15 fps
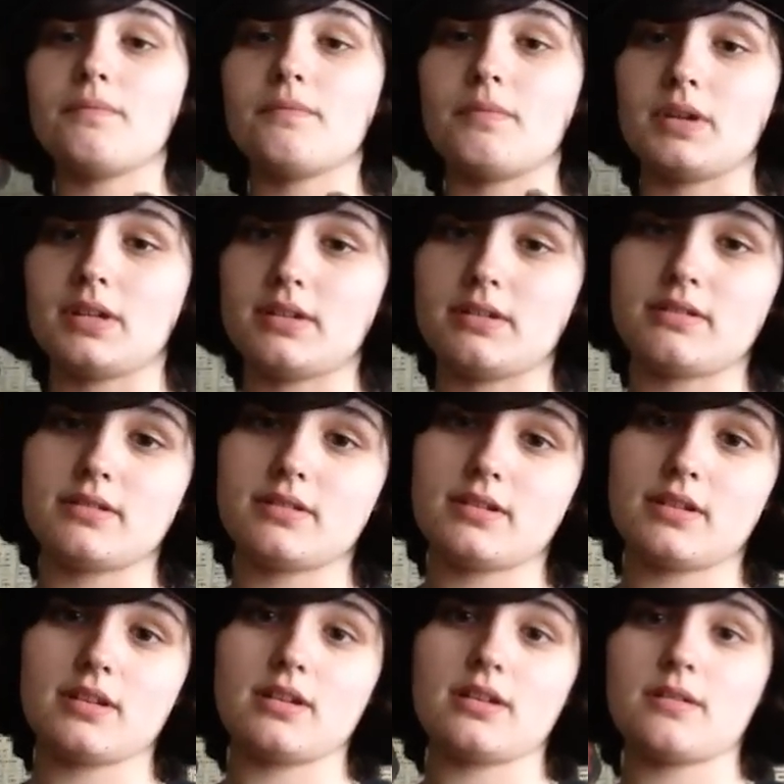but
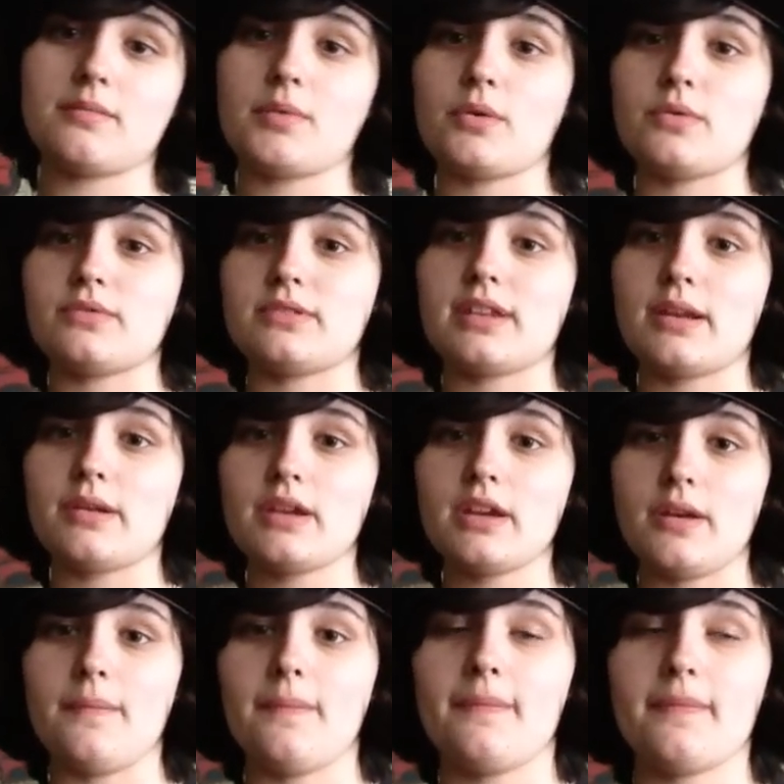opposed to down
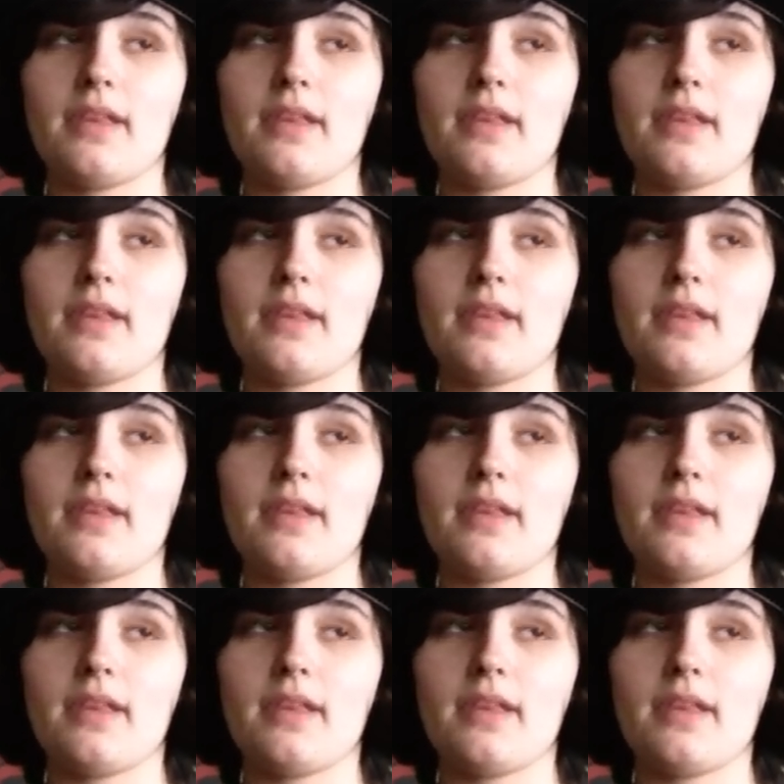here.